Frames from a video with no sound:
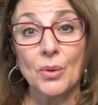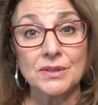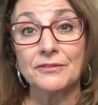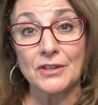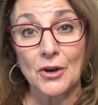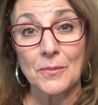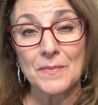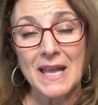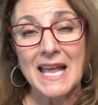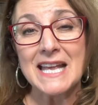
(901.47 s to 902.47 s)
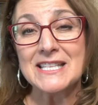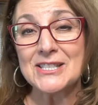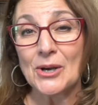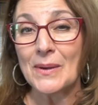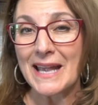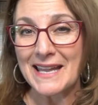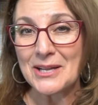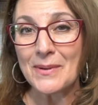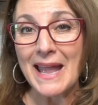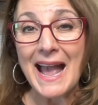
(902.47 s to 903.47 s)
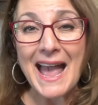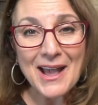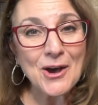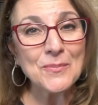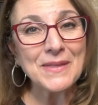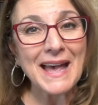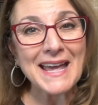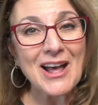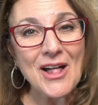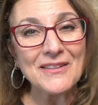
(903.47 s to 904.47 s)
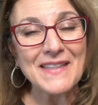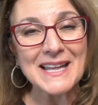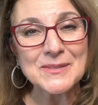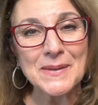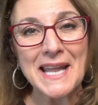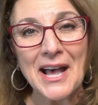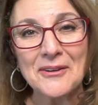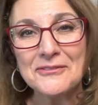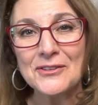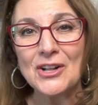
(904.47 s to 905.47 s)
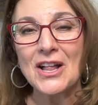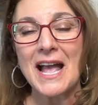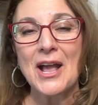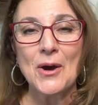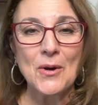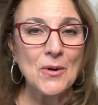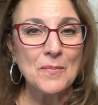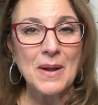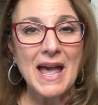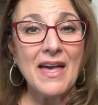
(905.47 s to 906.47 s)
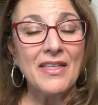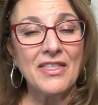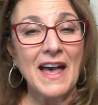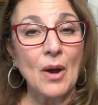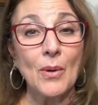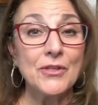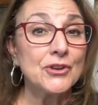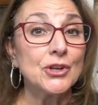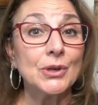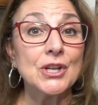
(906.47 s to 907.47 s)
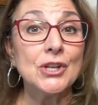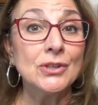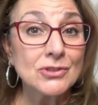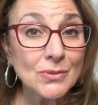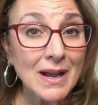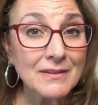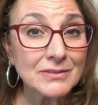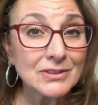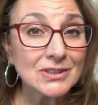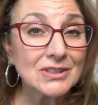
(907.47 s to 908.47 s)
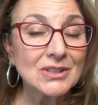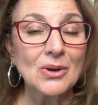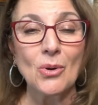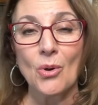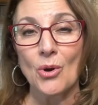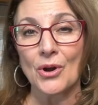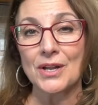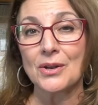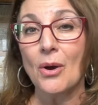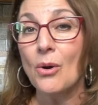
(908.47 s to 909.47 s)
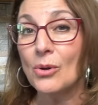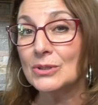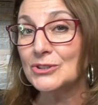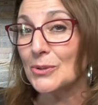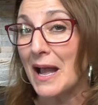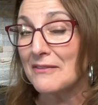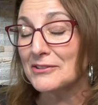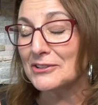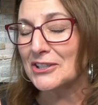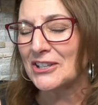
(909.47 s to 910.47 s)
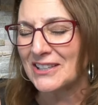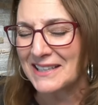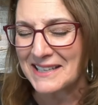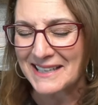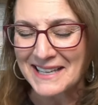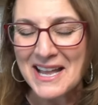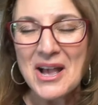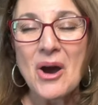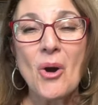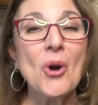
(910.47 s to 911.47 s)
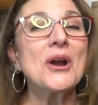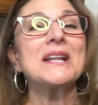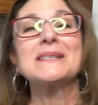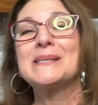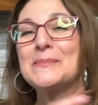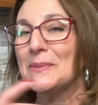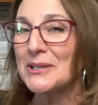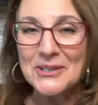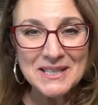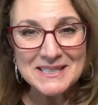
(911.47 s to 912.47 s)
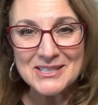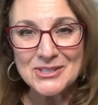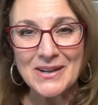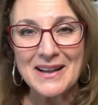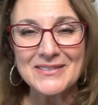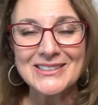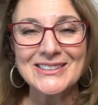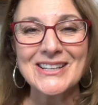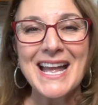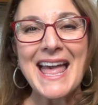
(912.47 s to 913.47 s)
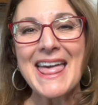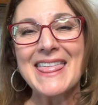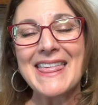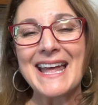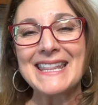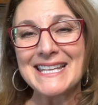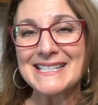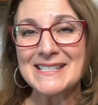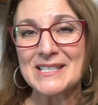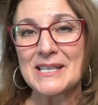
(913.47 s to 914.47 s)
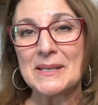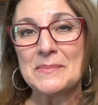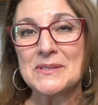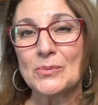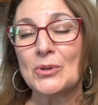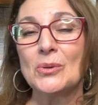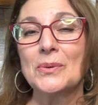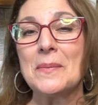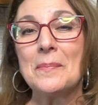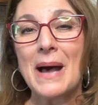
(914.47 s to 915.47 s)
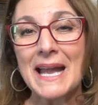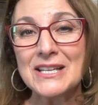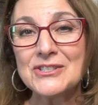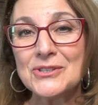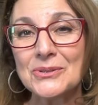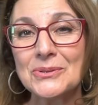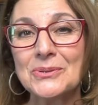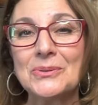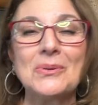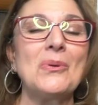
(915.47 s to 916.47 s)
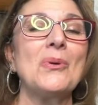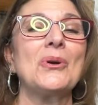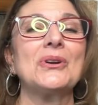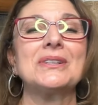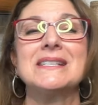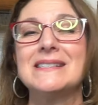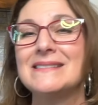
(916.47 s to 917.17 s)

with the flow. So anyway, I hope that all of that's been helpful. I hope that whether you're a new traveler or an old traveler or an experienced traveler, that these tips will remind you or